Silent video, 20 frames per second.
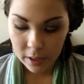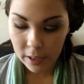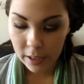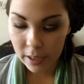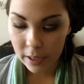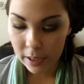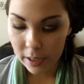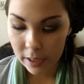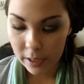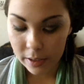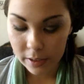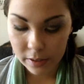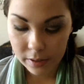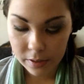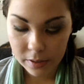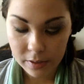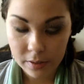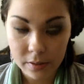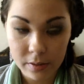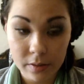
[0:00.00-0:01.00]

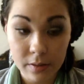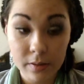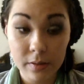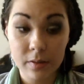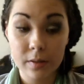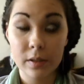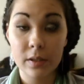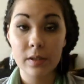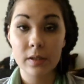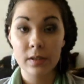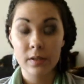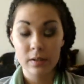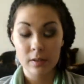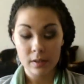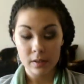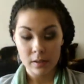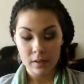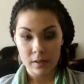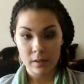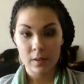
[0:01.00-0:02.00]
and
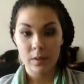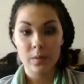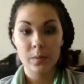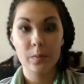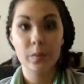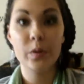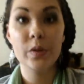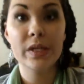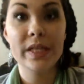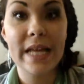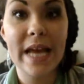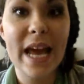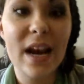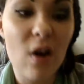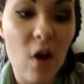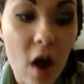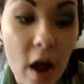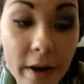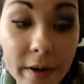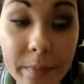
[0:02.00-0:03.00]
put that
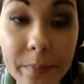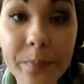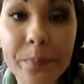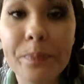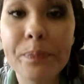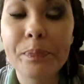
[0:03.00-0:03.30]
on.